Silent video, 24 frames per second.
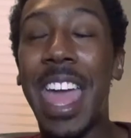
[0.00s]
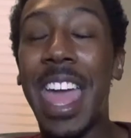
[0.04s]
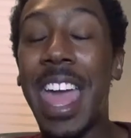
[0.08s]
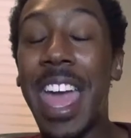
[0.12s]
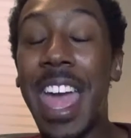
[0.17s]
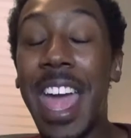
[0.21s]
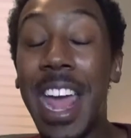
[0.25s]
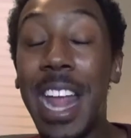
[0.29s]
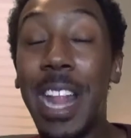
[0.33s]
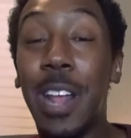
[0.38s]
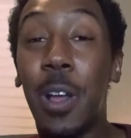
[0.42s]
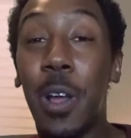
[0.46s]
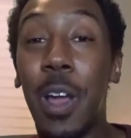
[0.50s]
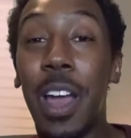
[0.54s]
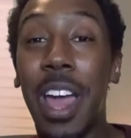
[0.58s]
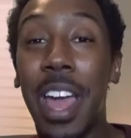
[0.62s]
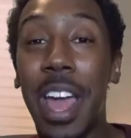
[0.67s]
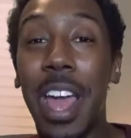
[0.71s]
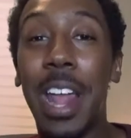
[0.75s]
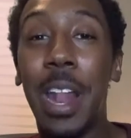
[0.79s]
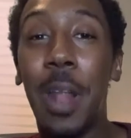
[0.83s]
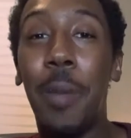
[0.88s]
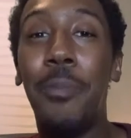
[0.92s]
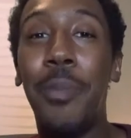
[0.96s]

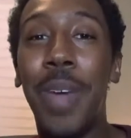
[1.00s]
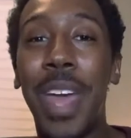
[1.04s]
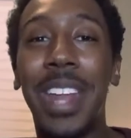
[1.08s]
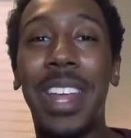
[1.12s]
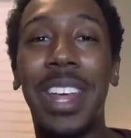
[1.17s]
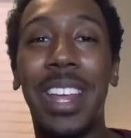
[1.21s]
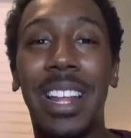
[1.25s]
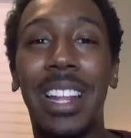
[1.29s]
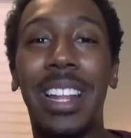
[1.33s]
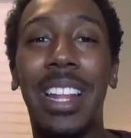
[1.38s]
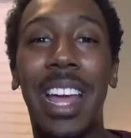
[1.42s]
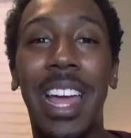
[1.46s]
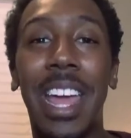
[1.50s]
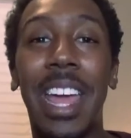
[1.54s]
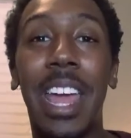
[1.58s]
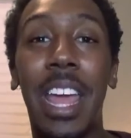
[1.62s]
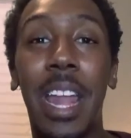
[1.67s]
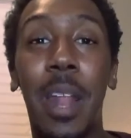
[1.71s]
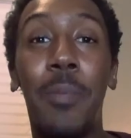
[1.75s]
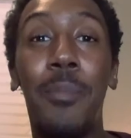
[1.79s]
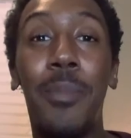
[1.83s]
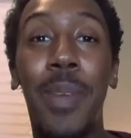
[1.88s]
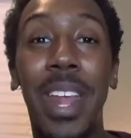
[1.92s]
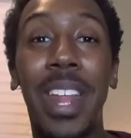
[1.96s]
in a minute,
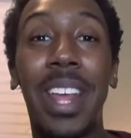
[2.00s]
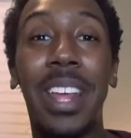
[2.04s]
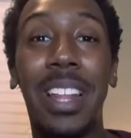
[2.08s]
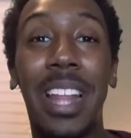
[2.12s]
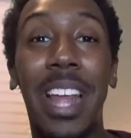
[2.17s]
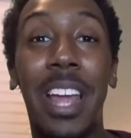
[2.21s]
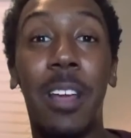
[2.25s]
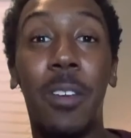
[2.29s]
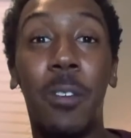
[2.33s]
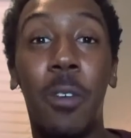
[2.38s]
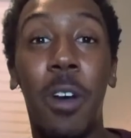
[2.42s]
like